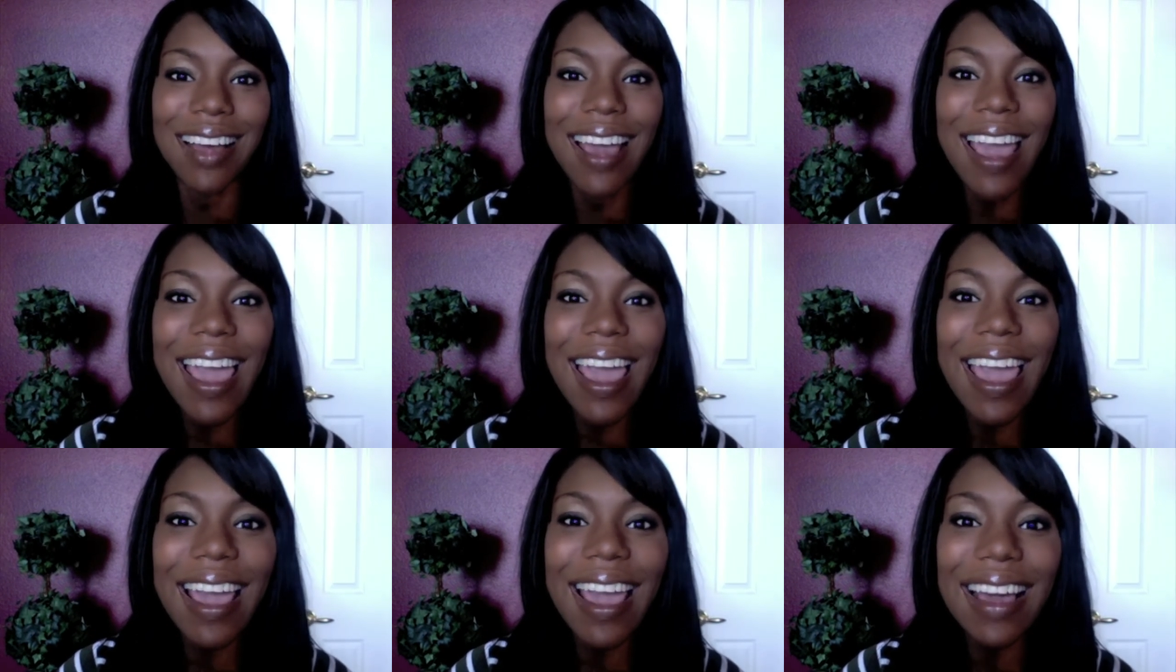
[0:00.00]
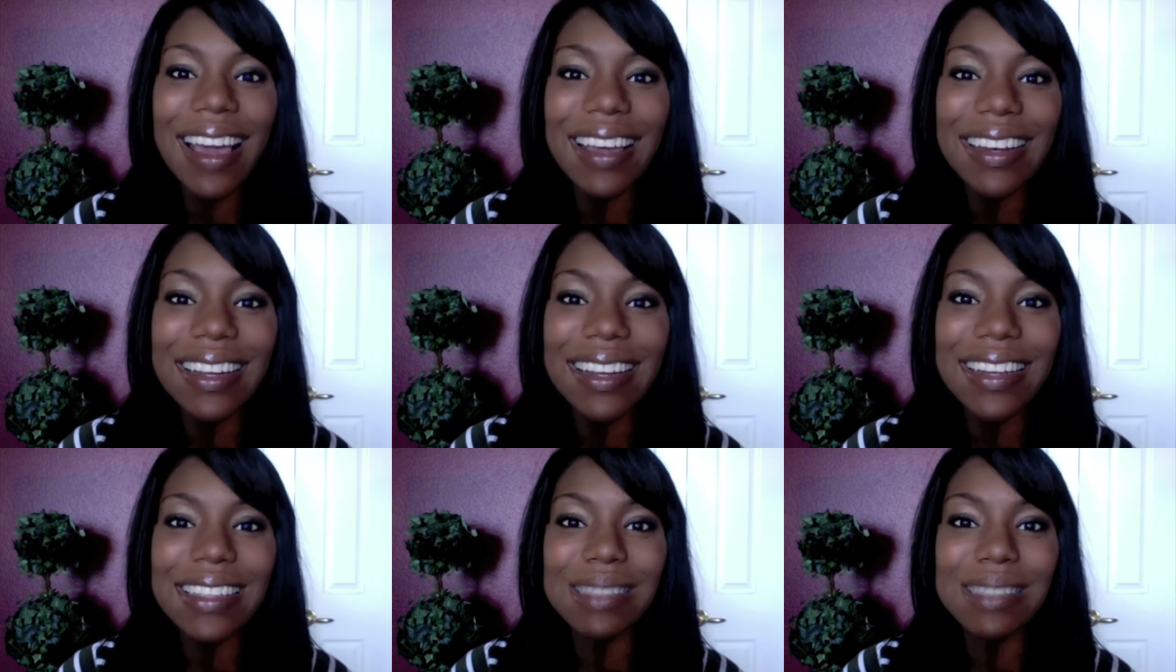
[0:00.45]
and
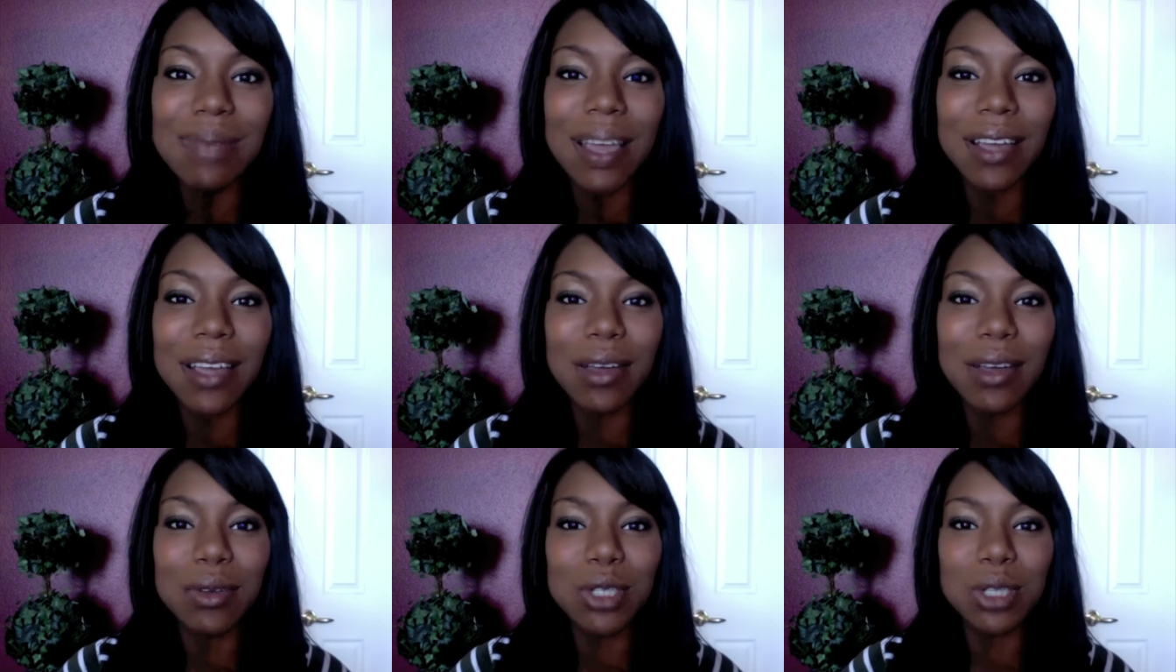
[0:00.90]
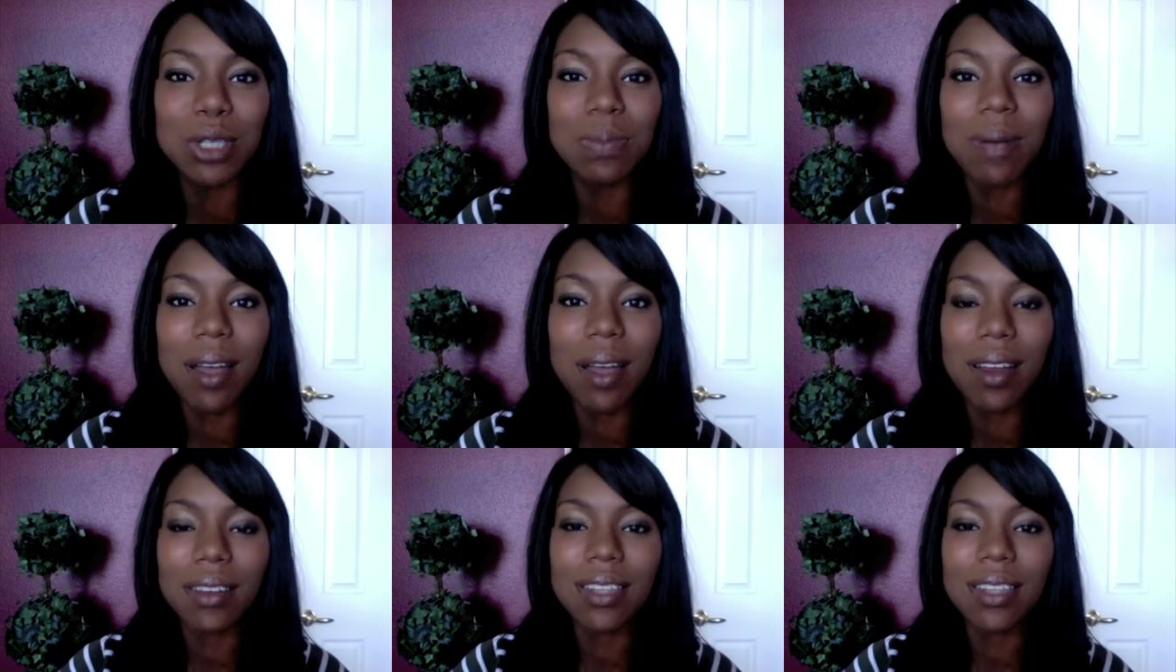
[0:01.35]
it is my go-to
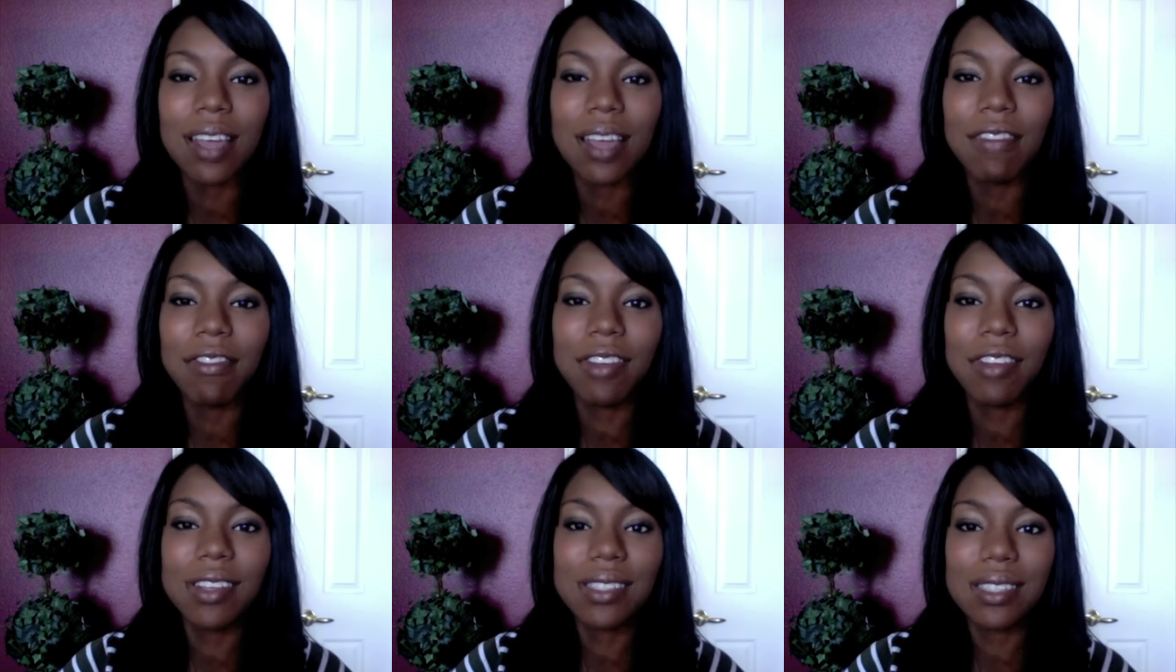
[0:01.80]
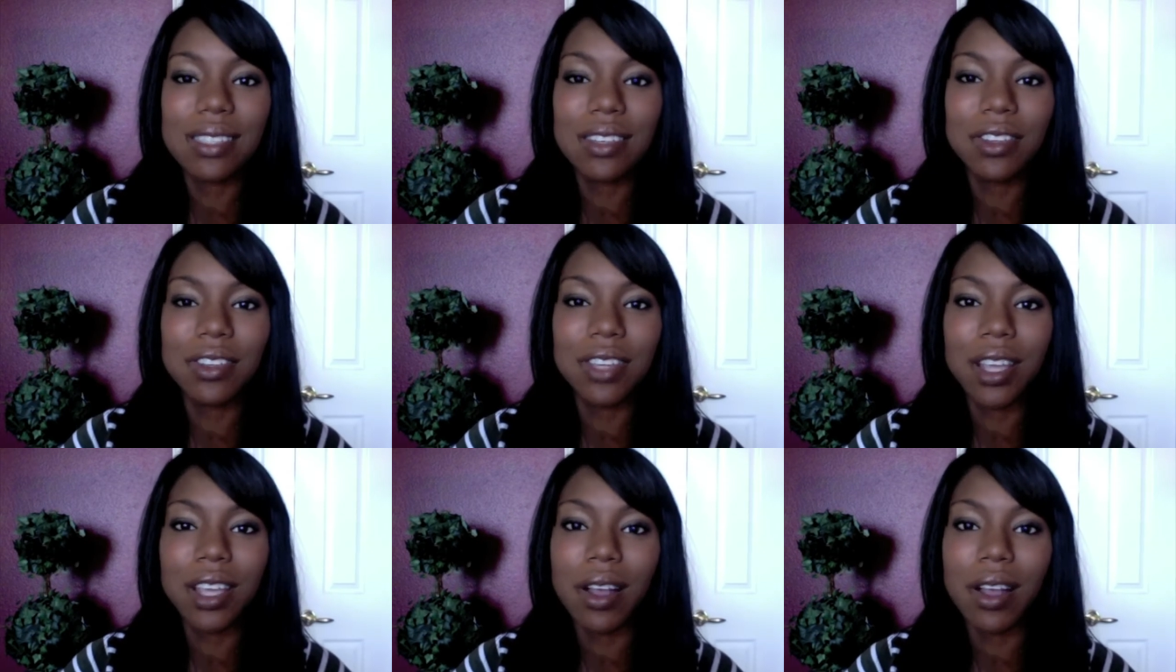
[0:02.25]
product every single year.